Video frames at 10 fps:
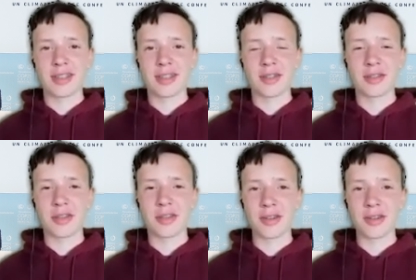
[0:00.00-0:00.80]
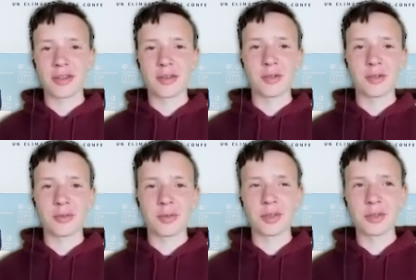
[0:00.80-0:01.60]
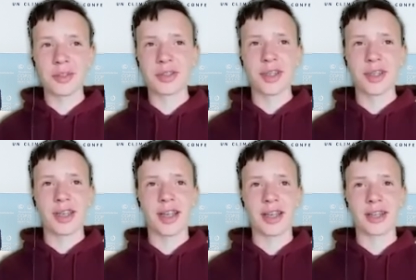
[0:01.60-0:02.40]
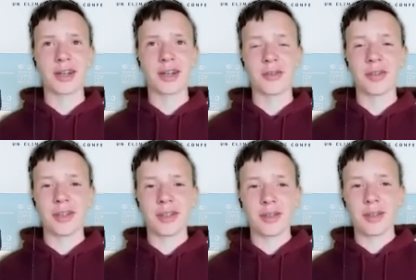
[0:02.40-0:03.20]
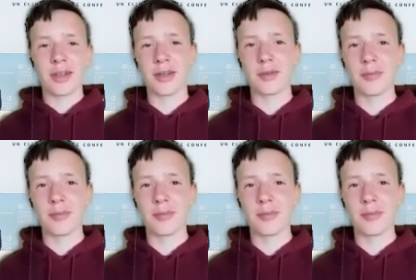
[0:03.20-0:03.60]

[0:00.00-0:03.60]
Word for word: on on the whole world, and how um,